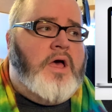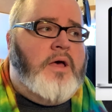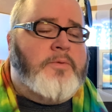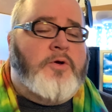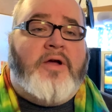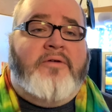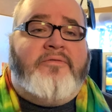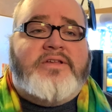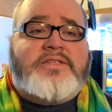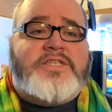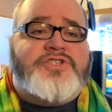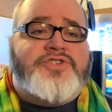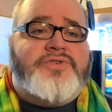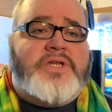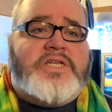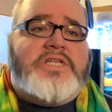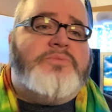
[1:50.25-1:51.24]
graphics that
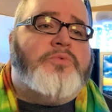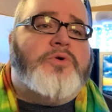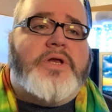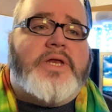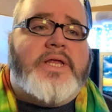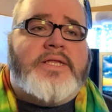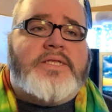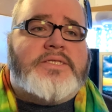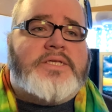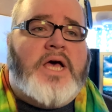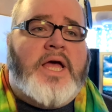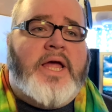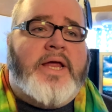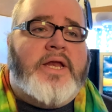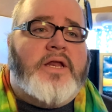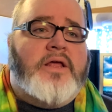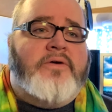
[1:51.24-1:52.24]
you need to put
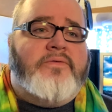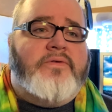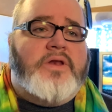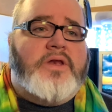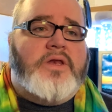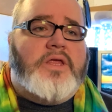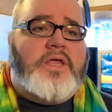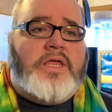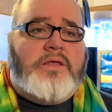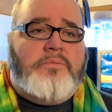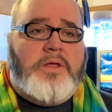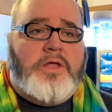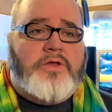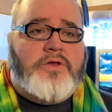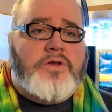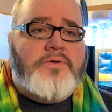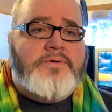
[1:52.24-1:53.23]
inside of an
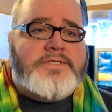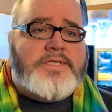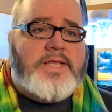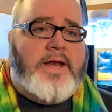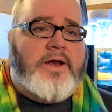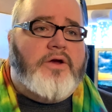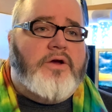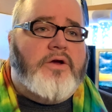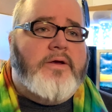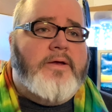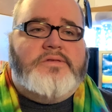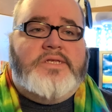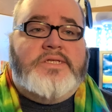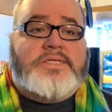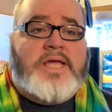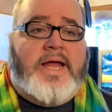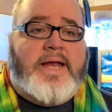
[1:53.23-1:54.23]
email newsletter,
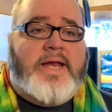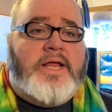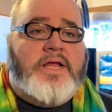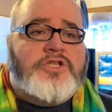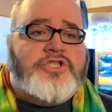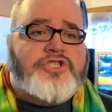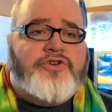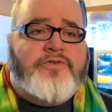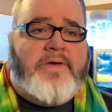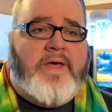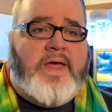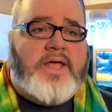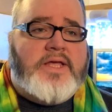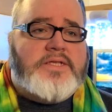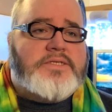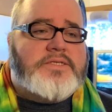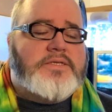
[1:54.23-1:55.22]
designing
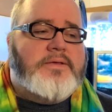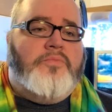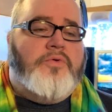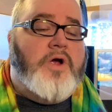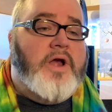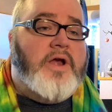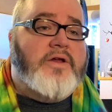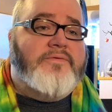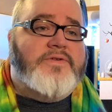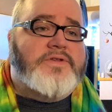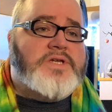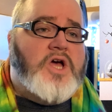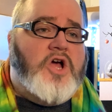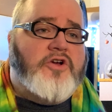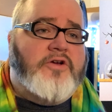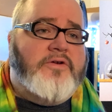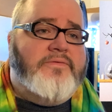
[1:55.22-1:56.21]
surveys, product
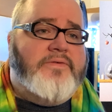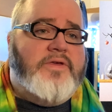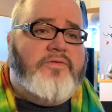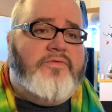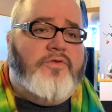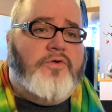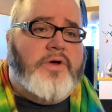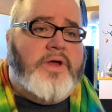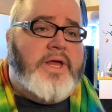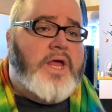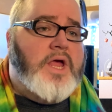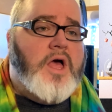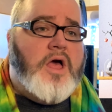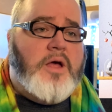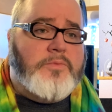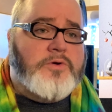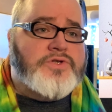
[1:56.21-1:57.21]
photography for
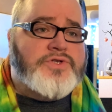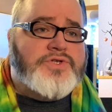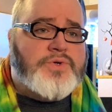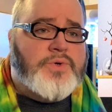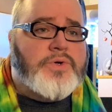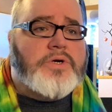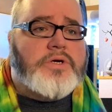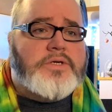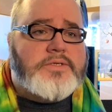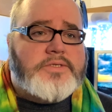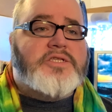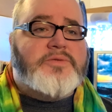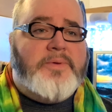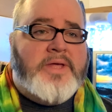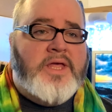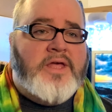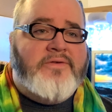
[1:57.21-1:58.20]
e-commerce stores.
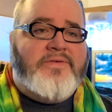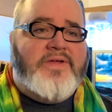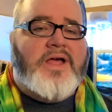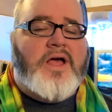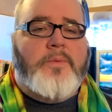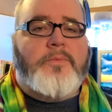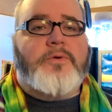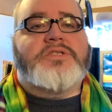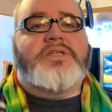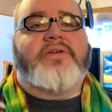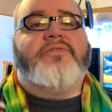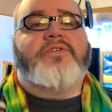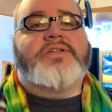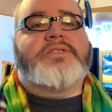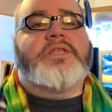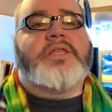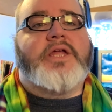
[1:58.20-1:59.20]
Speaking of e-commerce, I've
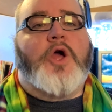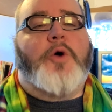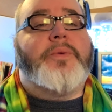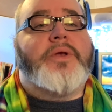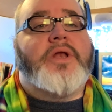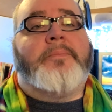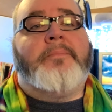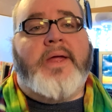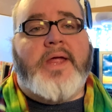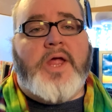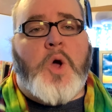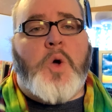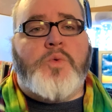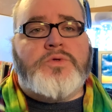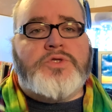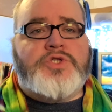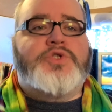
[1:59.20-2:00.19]
recently opened up my
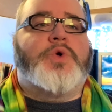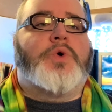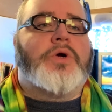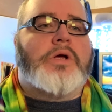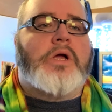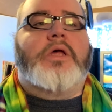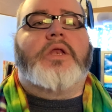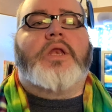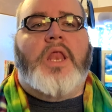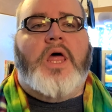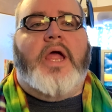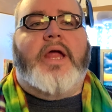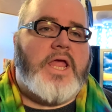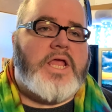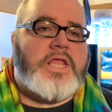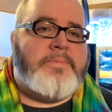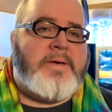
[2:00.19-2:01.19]
own store
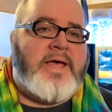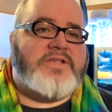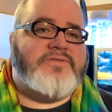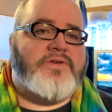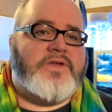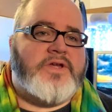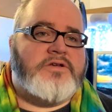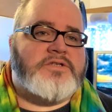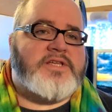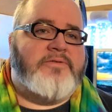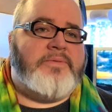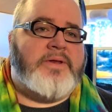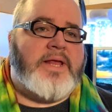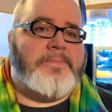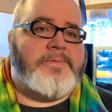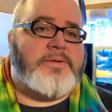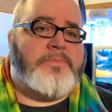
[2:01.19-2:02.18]
online. In the past few years, I've
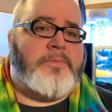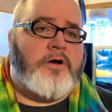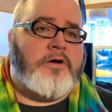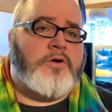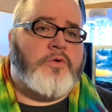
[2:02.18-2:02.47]
been able to partner